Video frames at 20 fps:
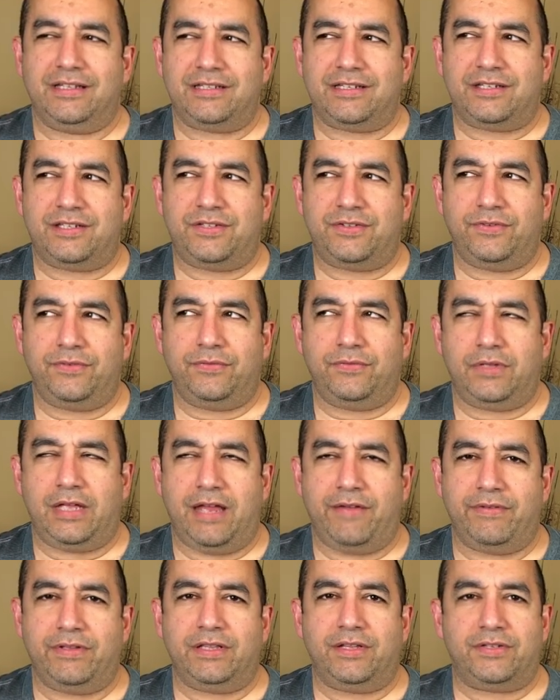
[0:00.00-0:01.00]
Just
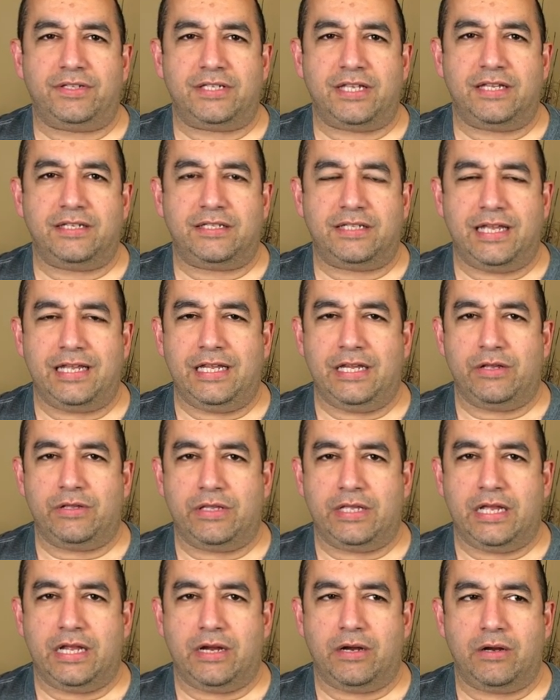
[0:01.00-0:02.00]
having the sense that you're
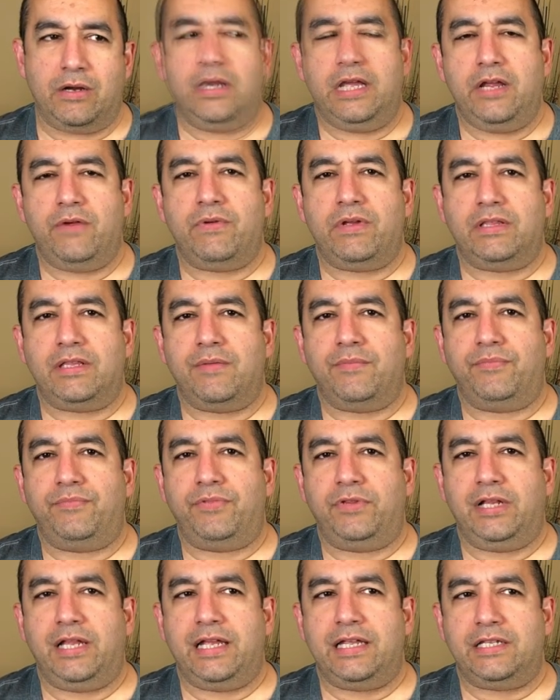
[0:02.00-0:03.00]
there, hearing them
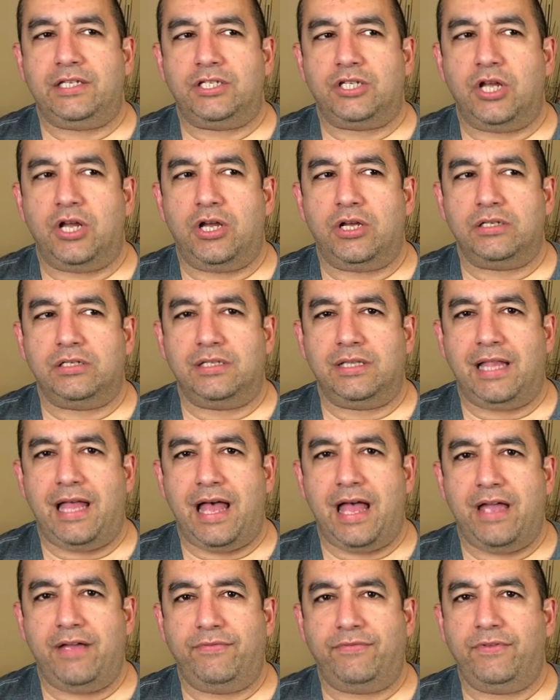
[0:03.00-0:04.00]
play songs
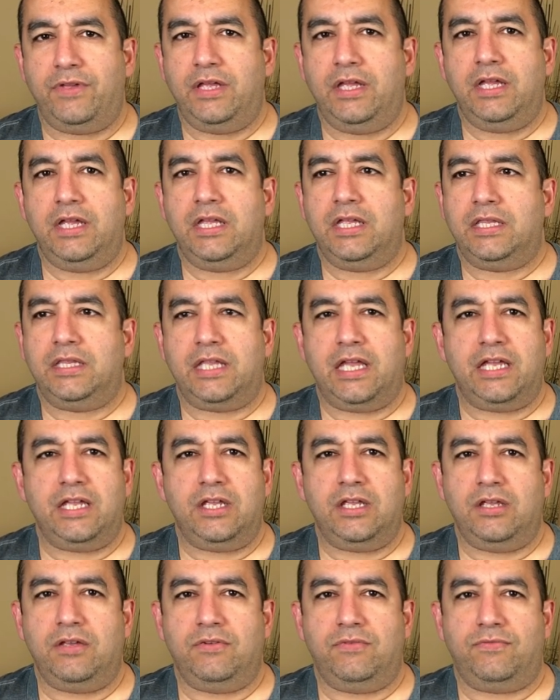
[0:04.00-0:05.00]
live that
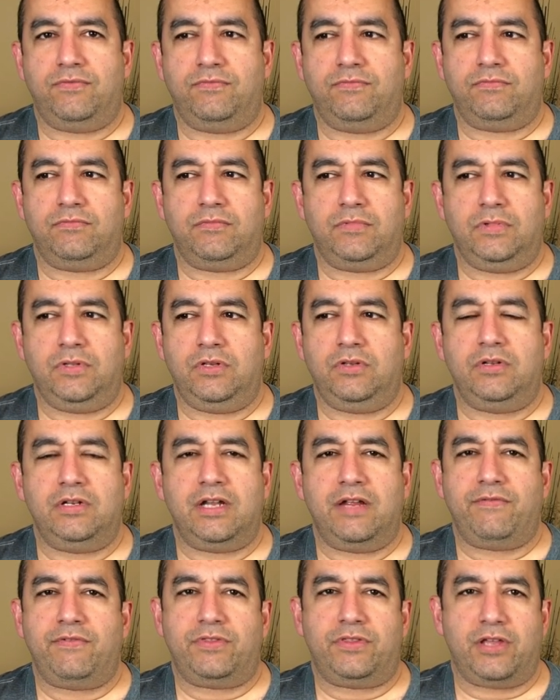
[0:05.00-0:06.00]
you've you
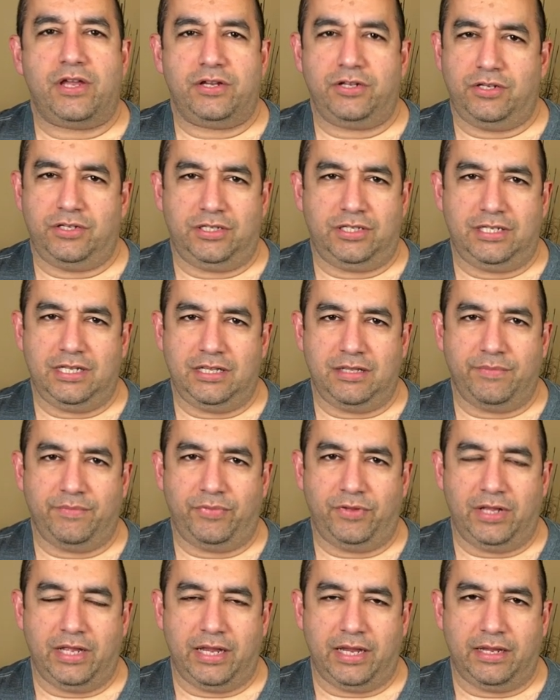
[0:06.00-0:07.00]
never thought you'd see them
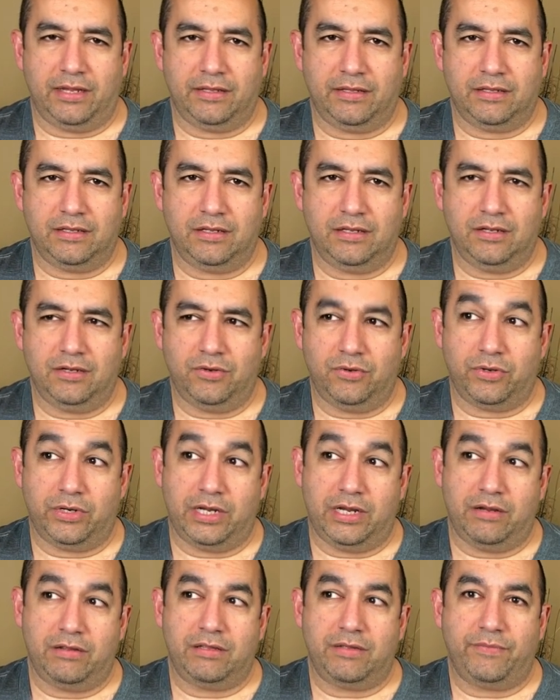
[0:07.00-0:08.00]
play or
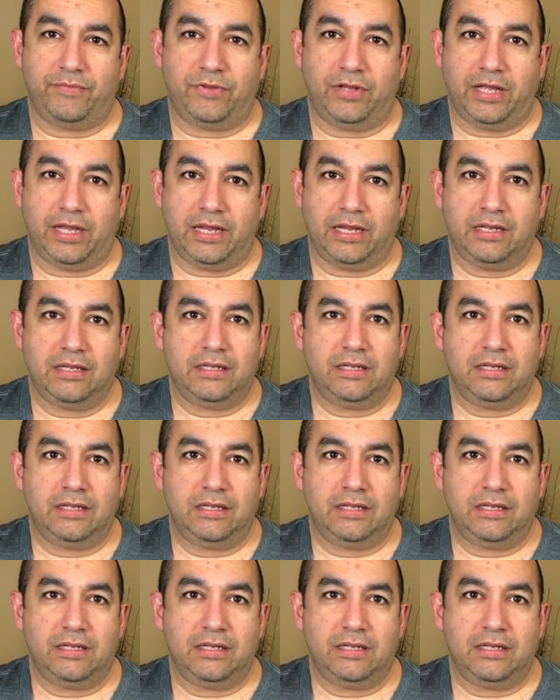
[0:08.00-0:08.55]
hear them play.